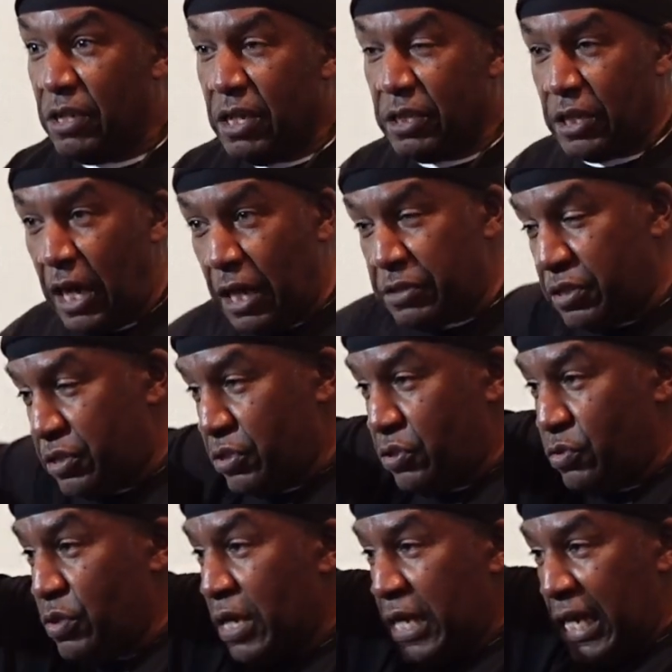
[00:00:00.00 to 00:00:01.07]
The other
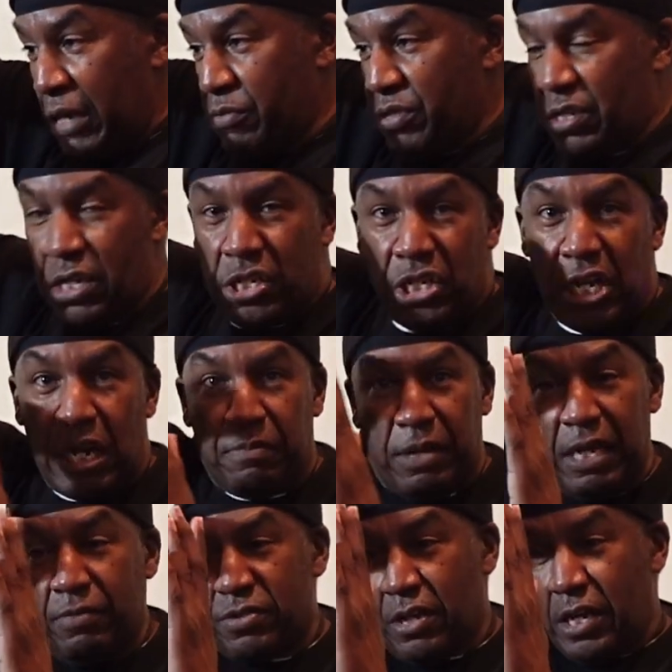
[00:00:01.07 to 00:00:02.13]
dude, he was in the chair, but he
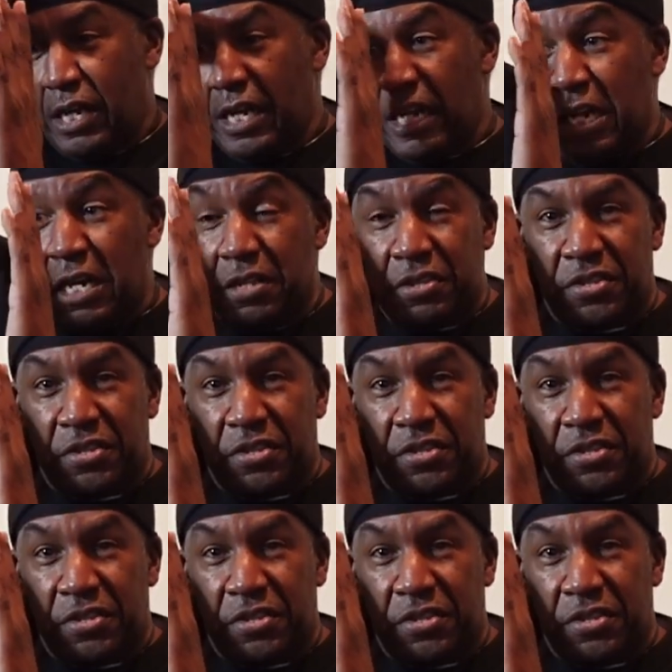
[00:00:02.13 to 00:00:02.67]
was on the other